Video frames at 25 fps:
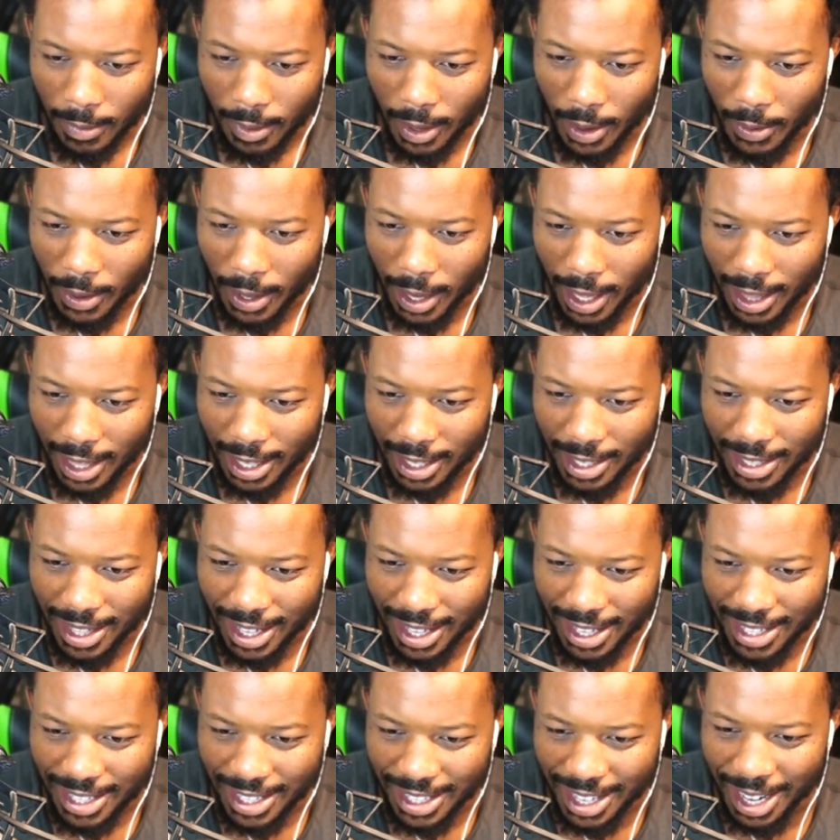Okay, this
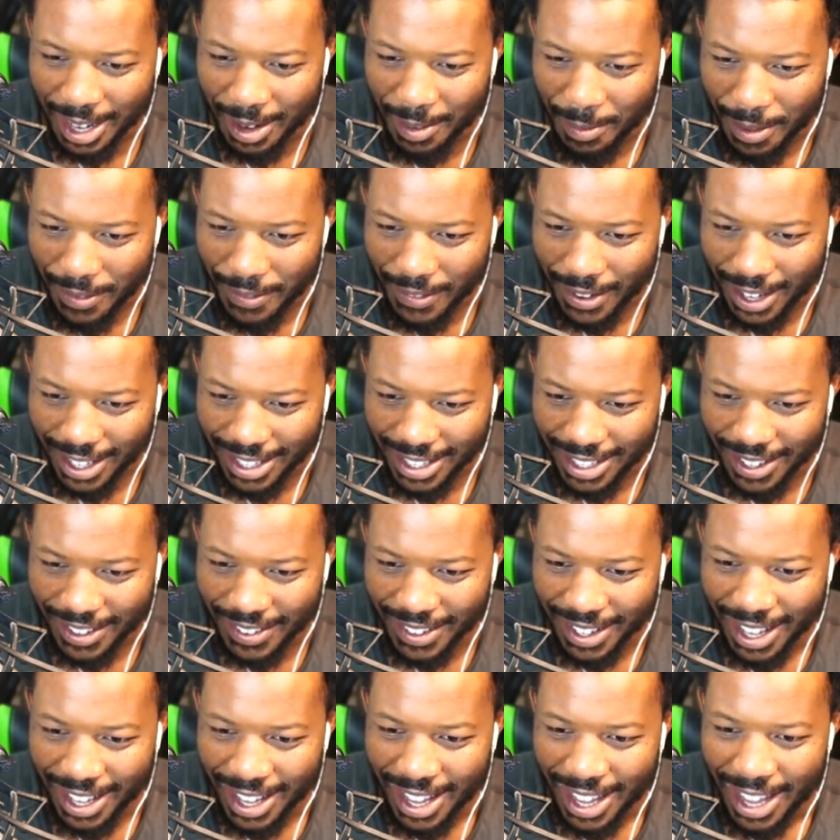this is gonna be
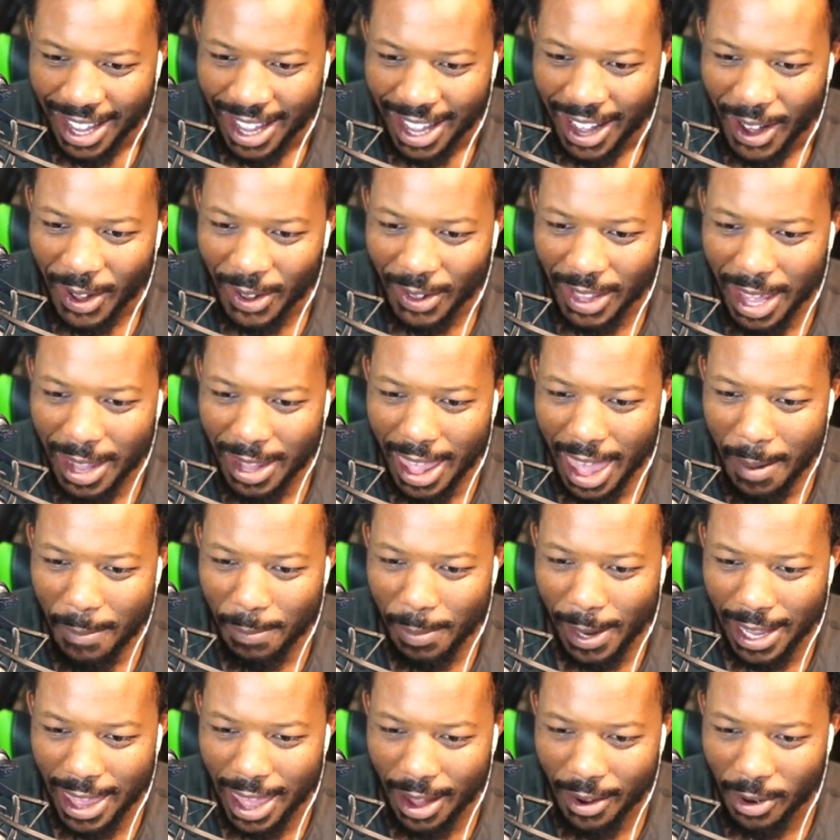good. Oh, they, they
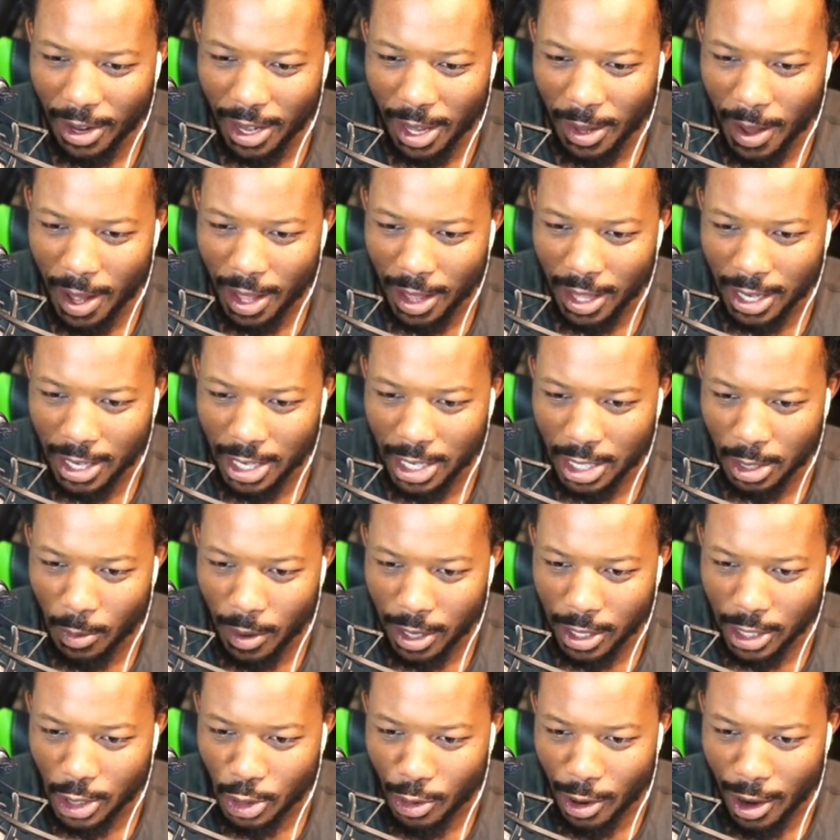played that really well. They just
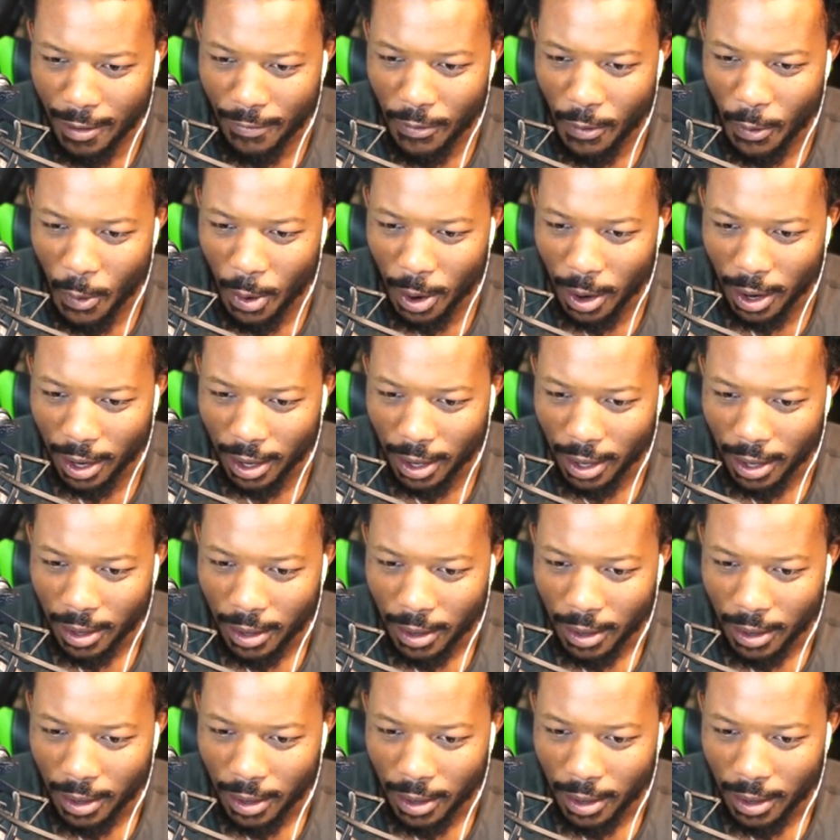went straight for it.